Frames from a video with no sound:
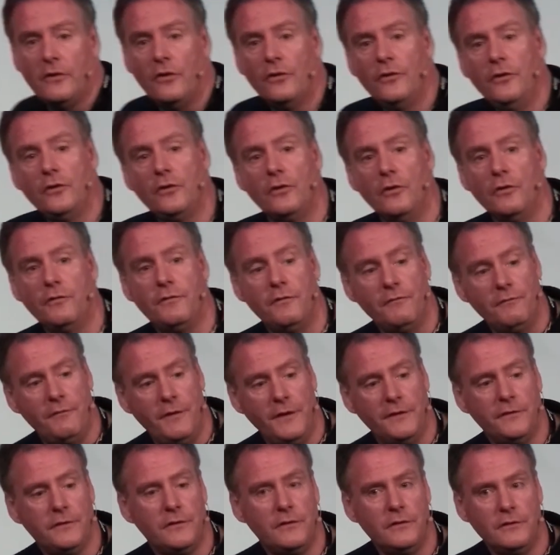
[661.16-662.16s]
how you go from
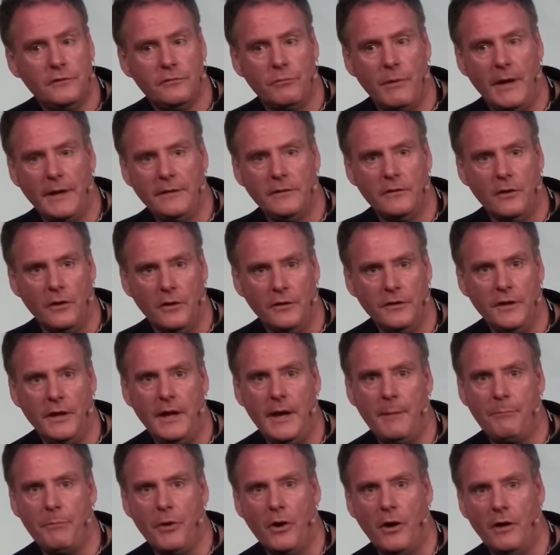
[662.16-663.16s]
visitors right down to
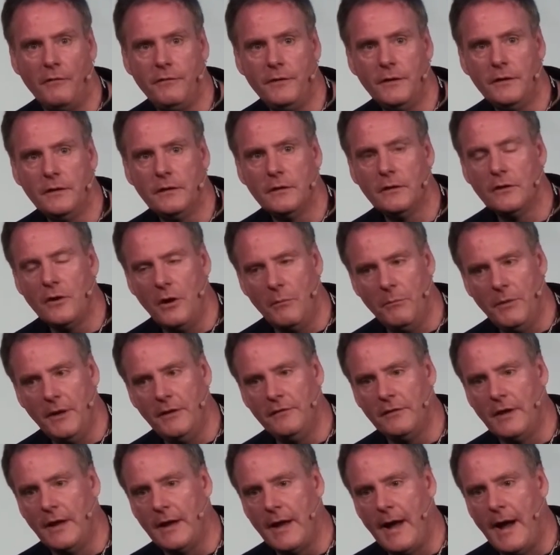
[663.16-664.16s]
net profit. And
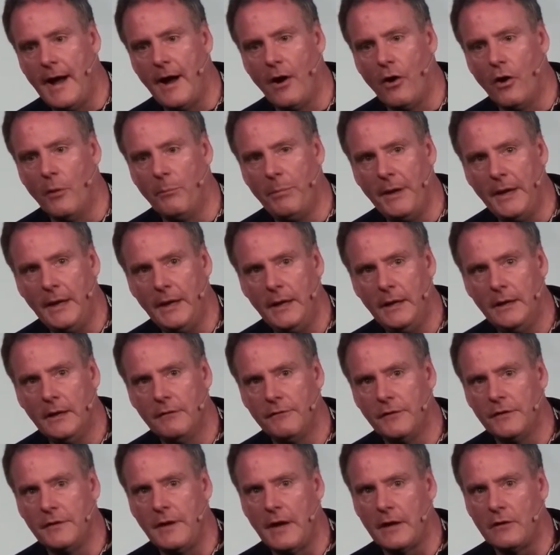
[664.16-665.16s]
companies like IRP have
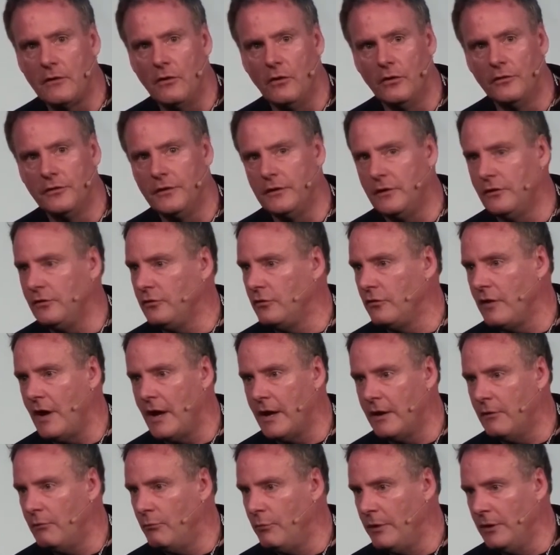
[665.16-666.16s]
the technology to do
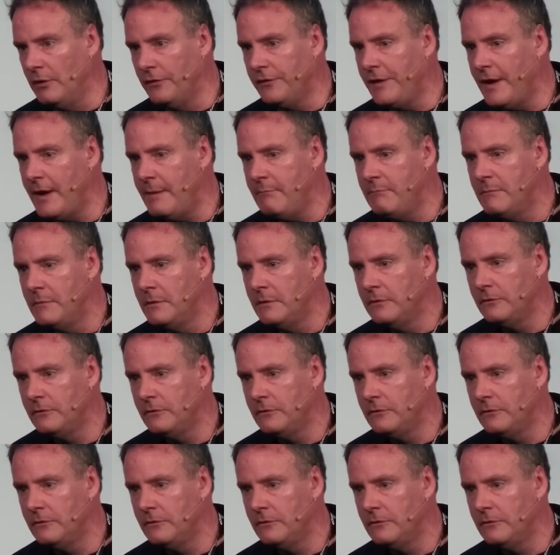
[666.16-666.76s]
that in real time.